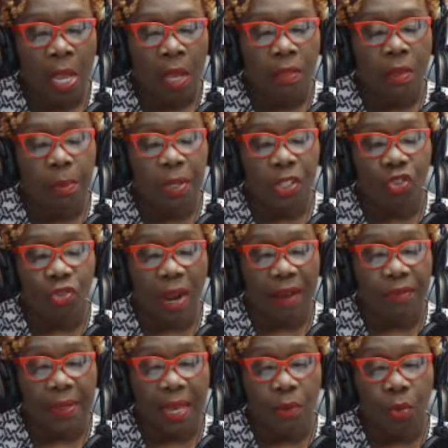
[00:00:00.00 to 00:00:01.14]
The bus
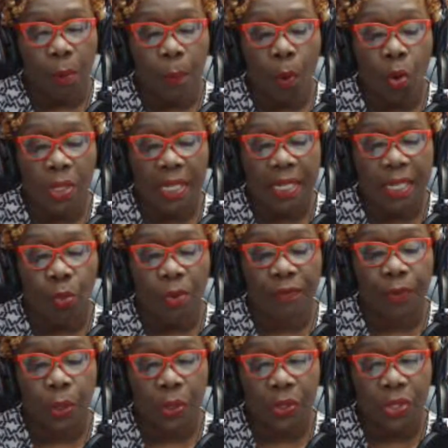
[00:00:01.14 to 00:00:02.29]
driver then reportedly
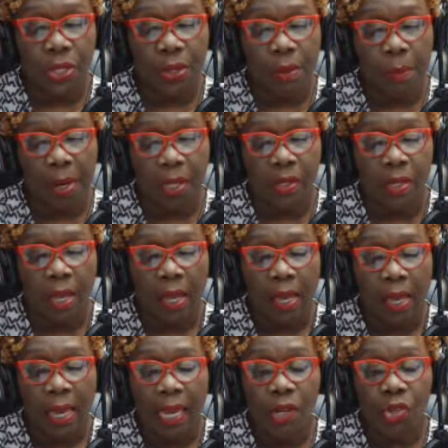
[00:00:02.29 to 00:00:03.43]
reversed the bus
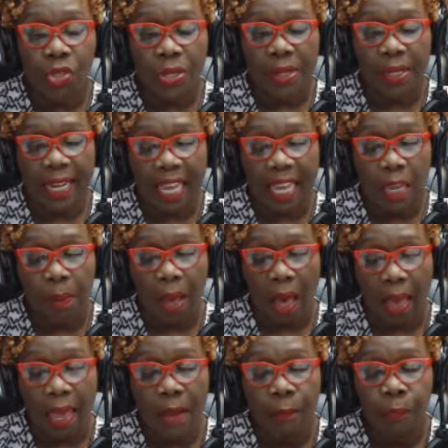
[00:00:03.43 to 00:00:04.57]
into the
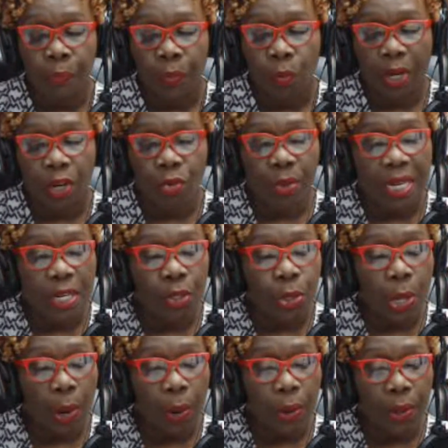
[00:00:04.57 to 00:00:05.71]
lay-by where Green
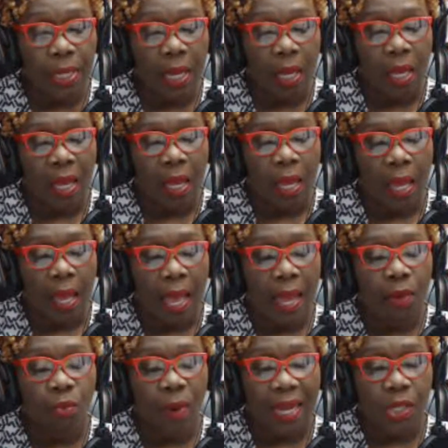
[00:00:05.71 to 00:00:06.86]
turned
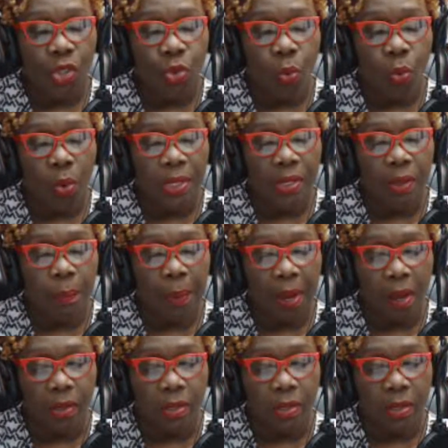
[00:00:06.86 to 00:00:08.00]
and ran towards the
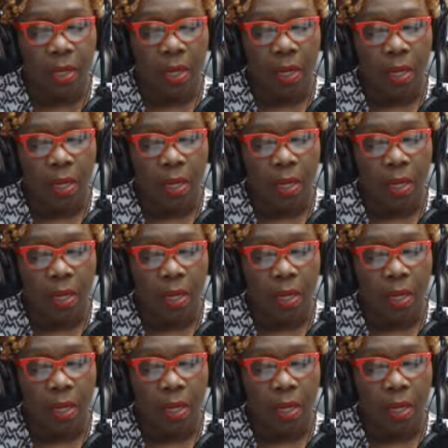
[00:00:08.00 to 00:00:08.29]
bus.